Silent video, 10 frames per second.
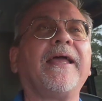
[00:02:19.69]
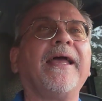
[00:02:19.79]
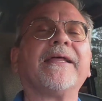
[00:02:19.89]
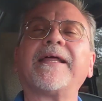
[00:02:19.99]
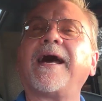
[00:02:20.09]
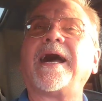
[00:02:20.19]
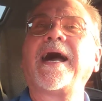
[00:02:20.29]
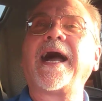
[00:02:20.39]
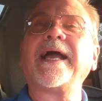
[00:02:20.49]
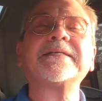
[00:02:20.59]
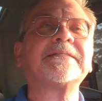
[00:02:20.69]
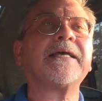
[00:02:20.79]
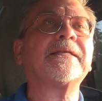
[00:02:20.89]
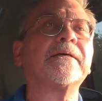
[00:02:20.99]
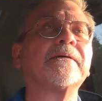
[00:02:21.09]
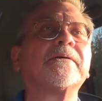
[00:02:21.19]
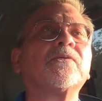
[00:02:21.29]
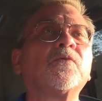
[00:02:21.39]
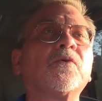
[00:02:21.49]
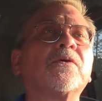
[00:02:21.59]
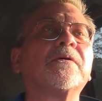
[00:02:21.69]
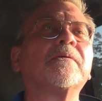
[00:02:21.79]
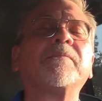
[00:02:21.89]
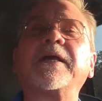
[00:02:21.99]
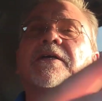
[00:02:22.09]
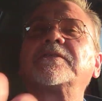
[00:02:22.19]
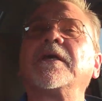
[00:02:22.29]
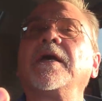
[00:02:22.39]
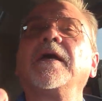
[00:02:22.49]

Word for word: and I said, well, because